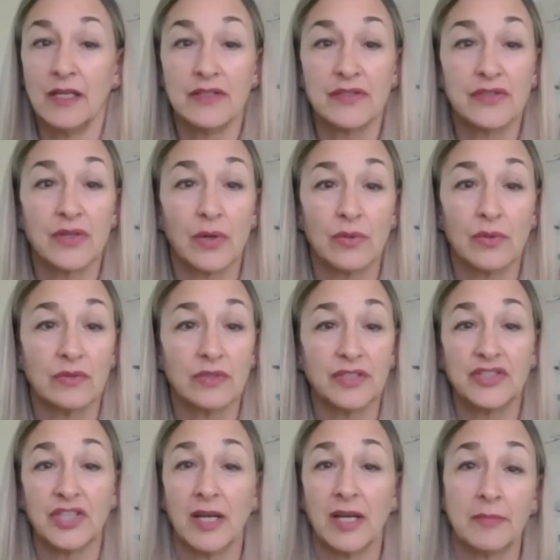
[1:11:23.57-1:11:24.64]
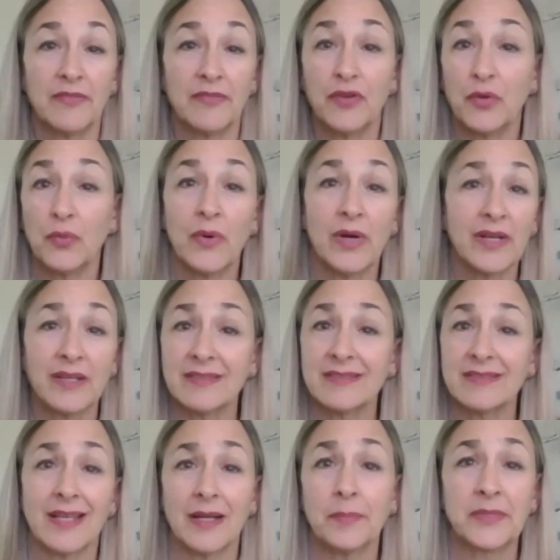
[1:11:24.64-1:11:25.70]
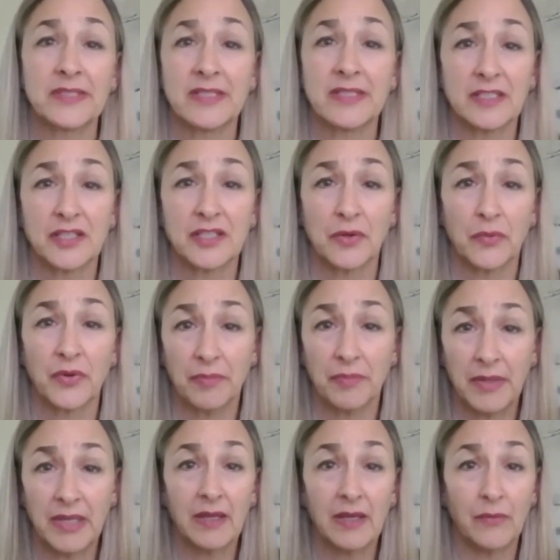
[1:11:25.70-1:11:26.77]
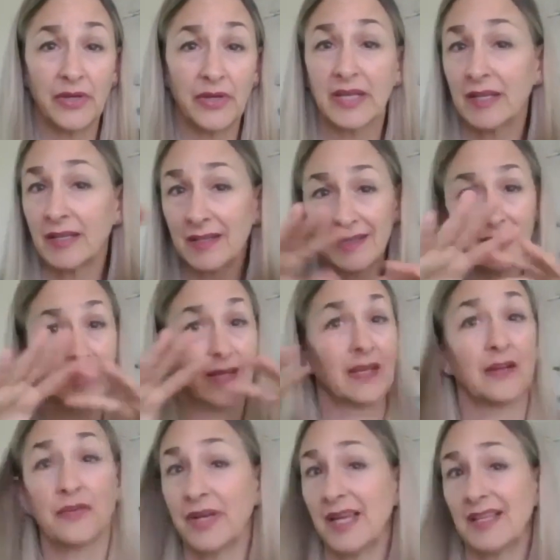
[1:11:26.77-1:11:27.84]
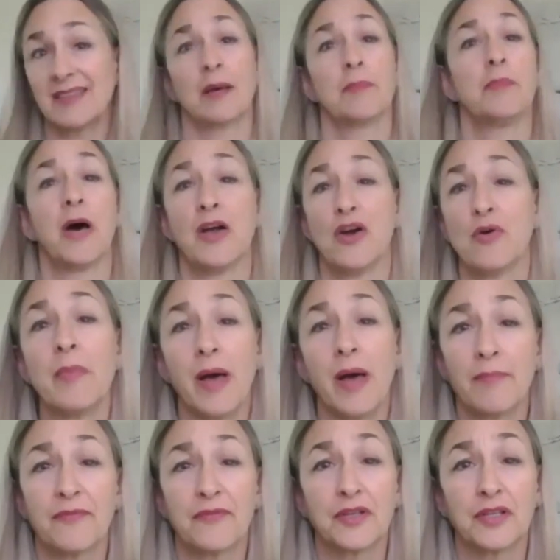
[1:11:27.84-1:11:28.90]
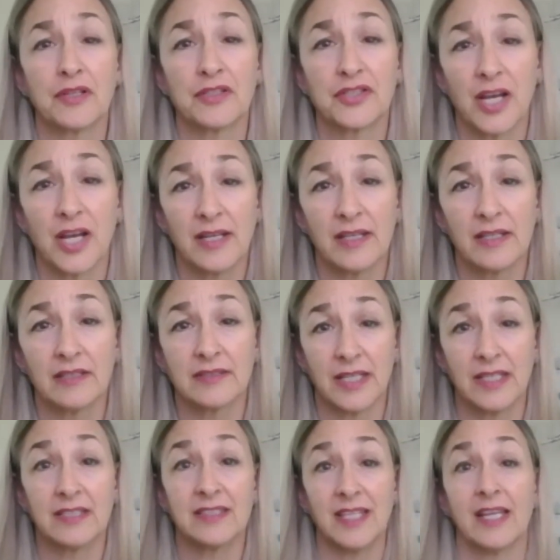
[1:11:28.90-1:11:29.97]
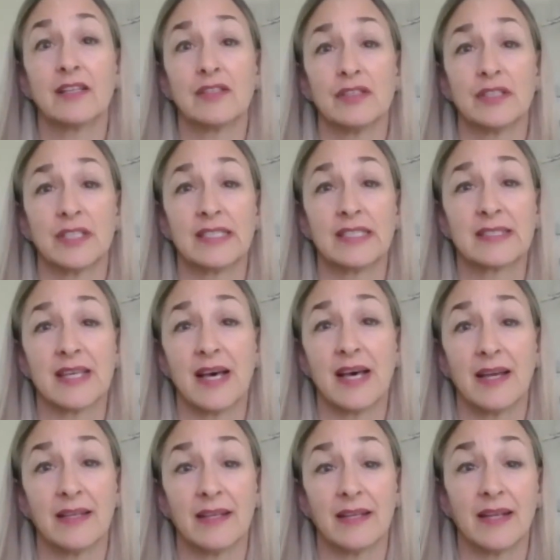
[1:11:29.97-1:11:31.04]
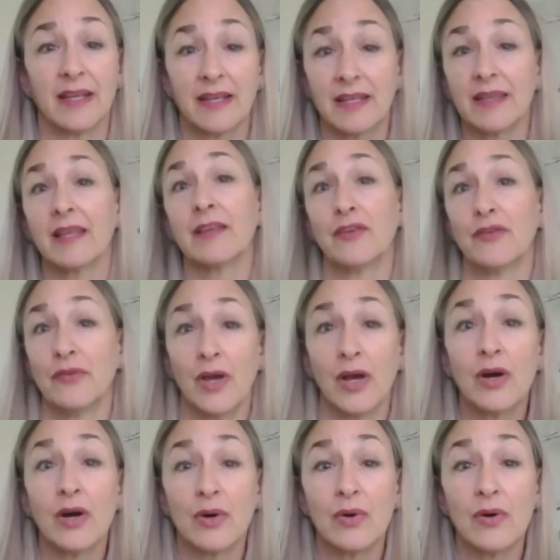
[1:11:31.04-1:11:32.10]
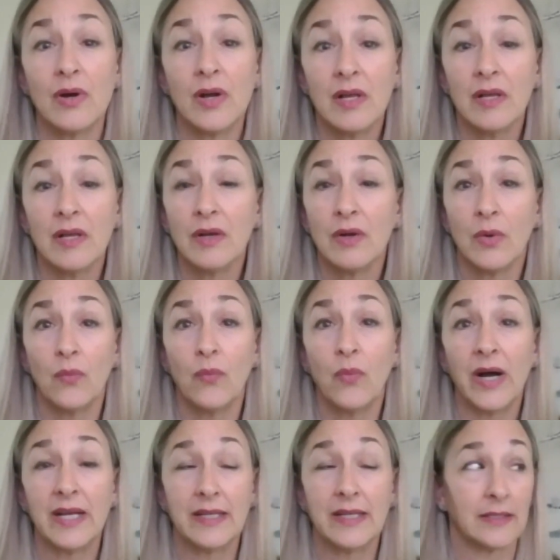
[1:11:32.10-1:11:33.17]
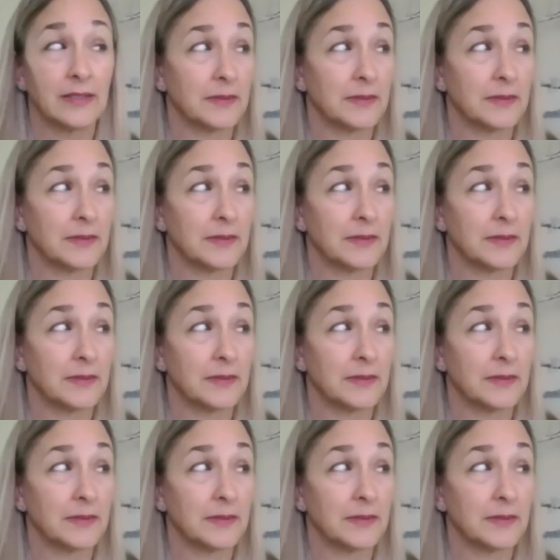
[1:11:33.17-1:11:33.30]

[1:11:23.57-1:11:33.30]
So Lajam, if you want to set up a session with me, we can like create that biomap for your child and take a look inside, and I can let you know what